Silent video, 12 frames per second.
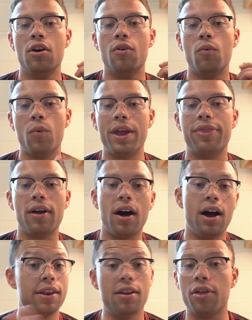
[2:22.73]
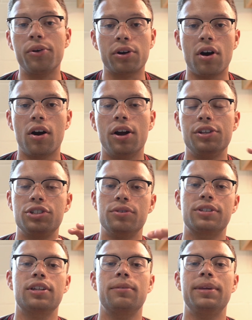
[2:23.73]
with another card, so it's
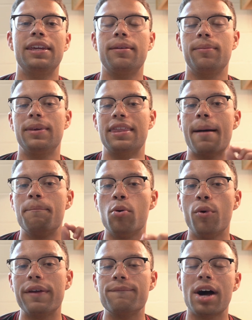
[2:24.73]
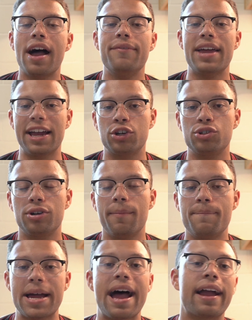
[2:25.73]
going to be getting me that 0.5 extra
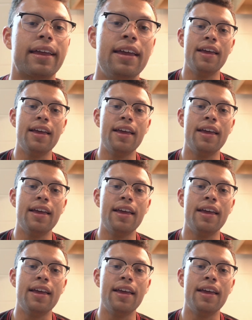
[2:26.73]
back.